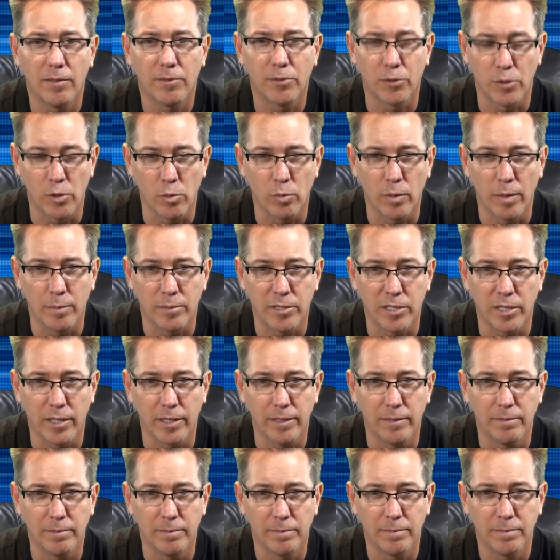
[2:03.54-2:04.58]
for your
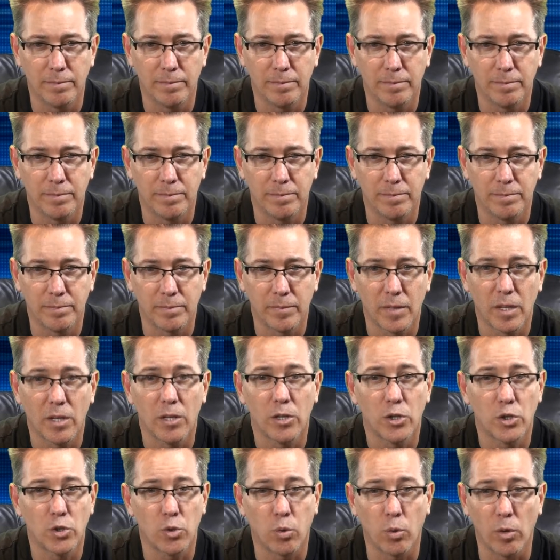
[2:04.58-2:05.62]
website.
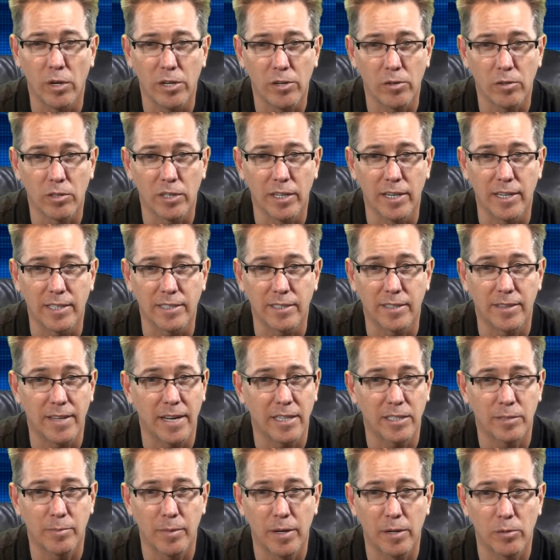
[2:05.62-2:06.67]
20 or less,
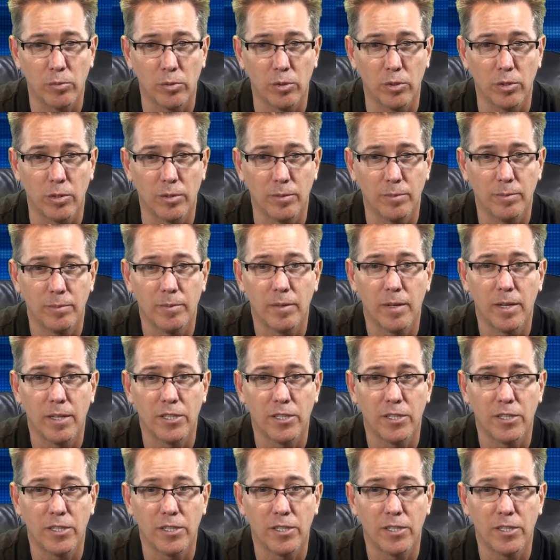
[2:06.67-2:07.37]
that's my rule.